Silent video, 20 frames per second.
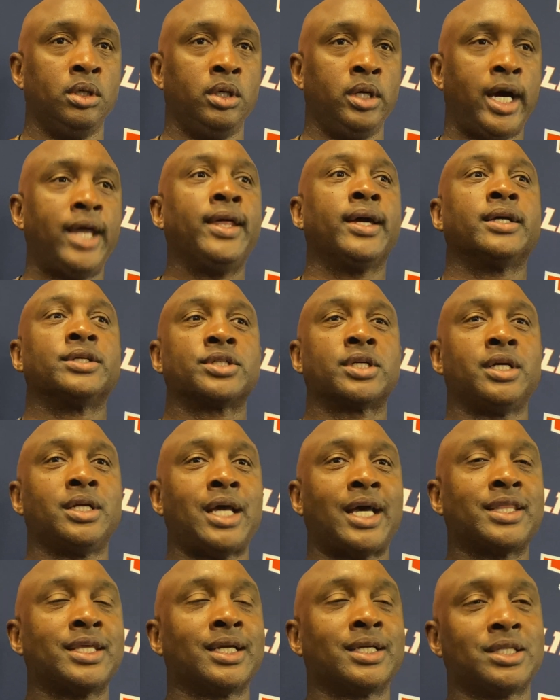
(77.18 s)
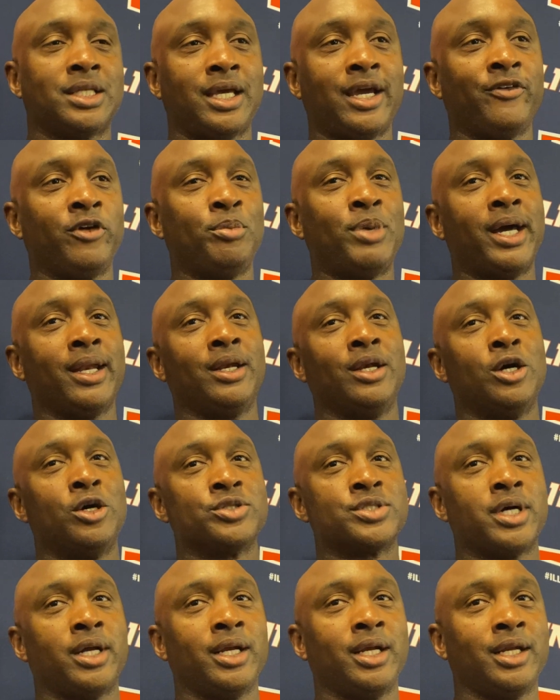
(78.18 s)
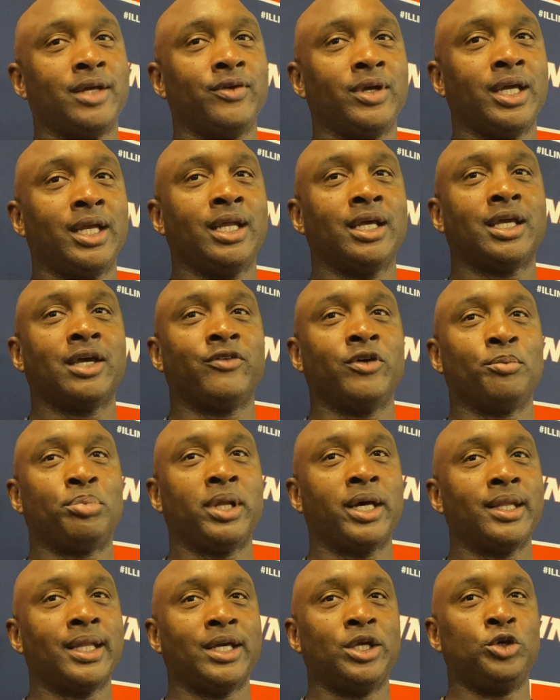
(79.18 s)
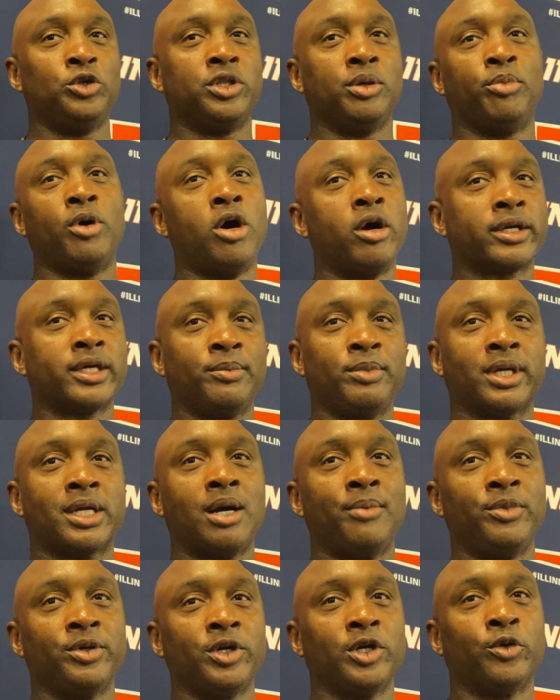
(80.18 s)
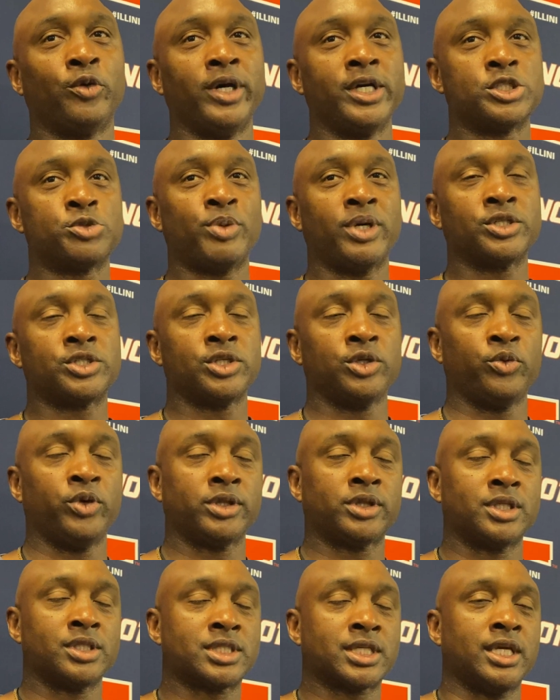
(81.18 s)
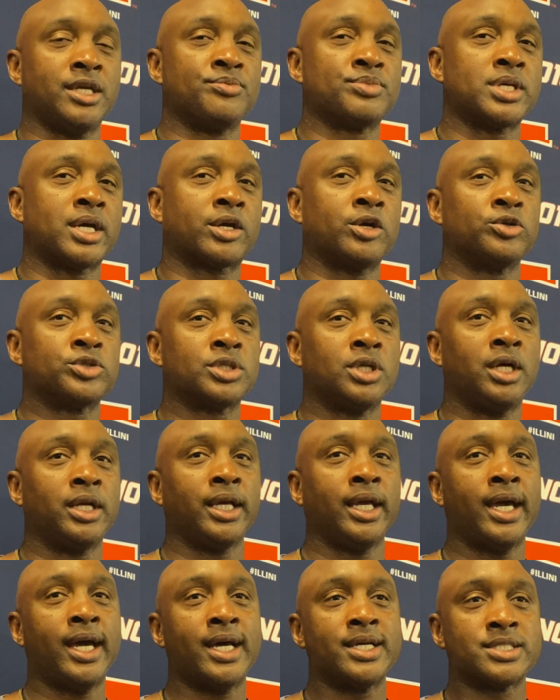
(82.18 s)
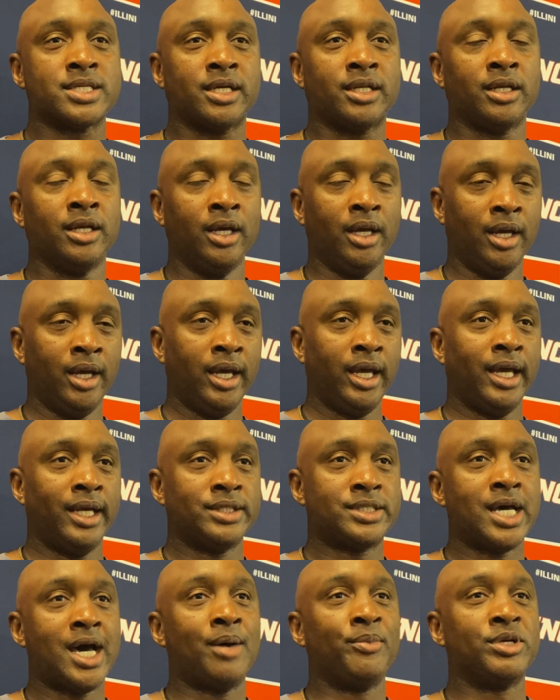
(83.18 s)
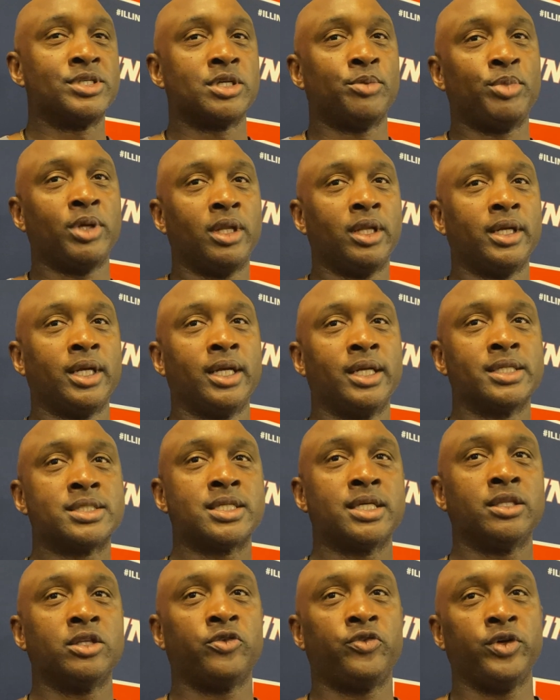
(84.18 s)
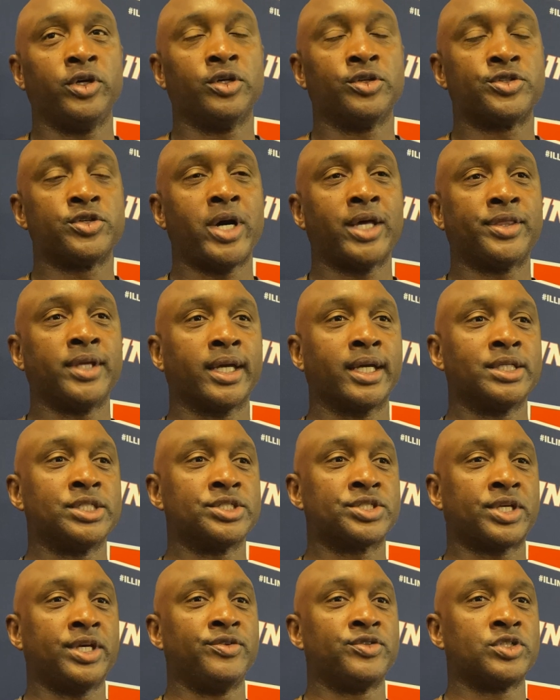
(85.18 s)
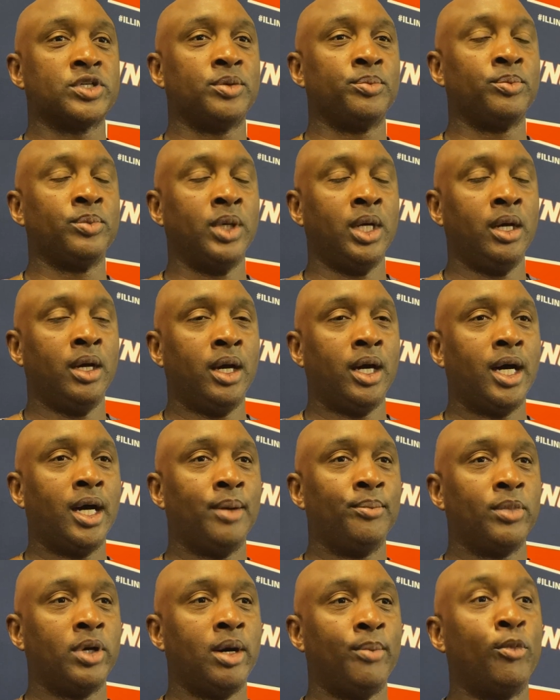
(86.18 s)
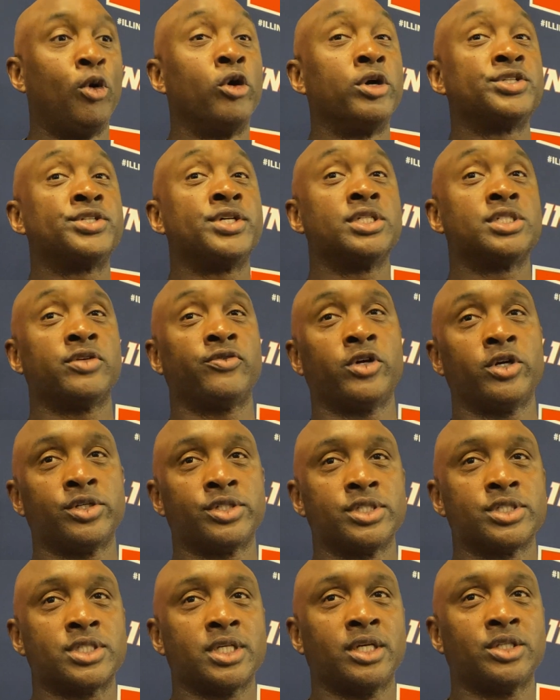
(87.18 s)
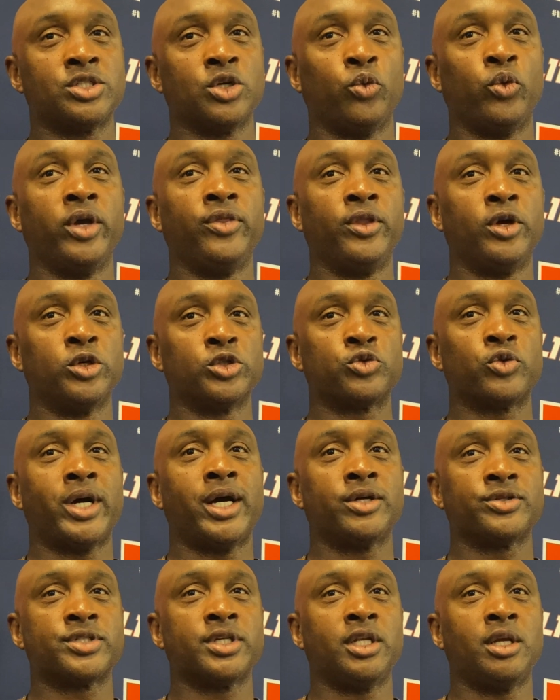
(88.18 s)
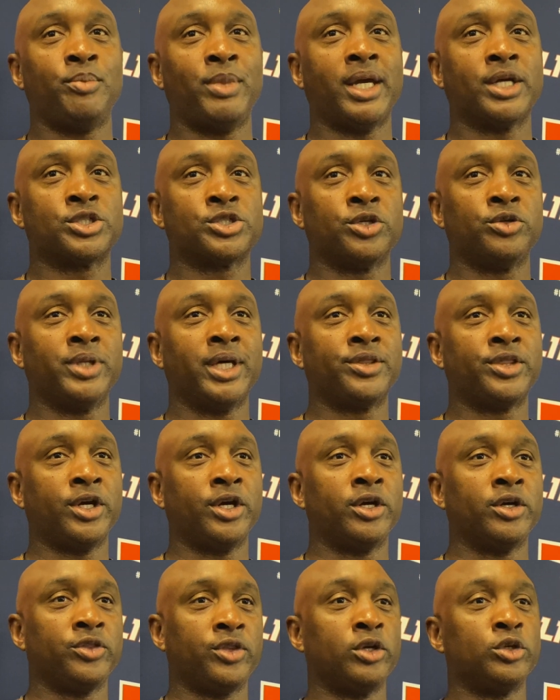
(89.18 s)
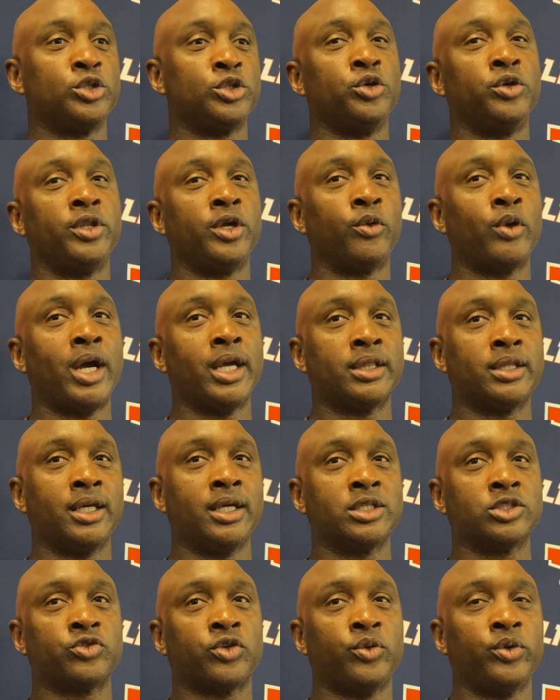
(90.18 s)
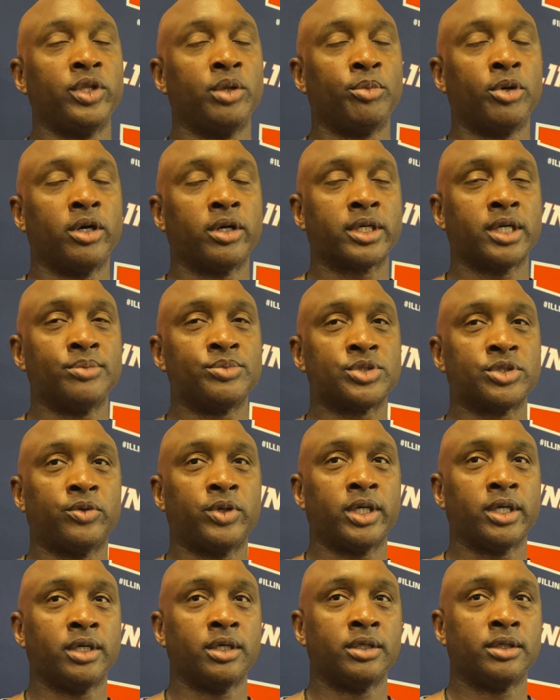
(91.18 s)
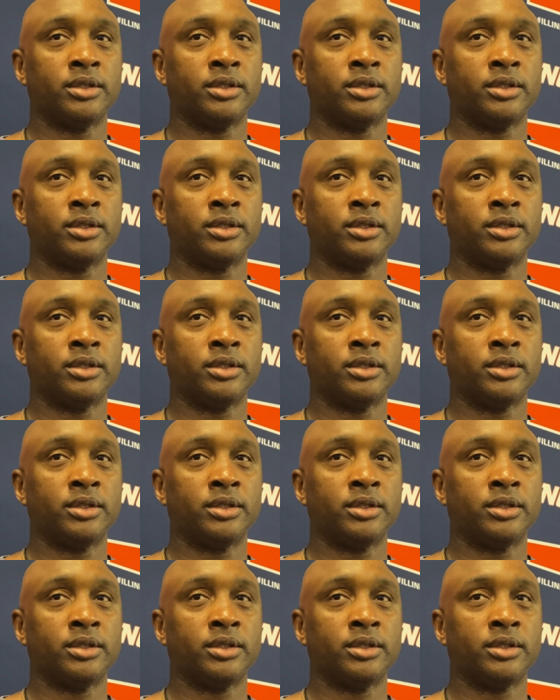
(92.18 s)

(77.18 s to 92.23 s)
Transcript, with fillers: I think it's good. I think everybody knows on any any given play that you, the ball could be coming your way, especially with the schemes that Coach Lunney has and, and Tommy's ability to see the field. So I think it just gives them um, a more sense of urgency to win those routes and to make sure that they're they're doing the right things for when the ball comes their way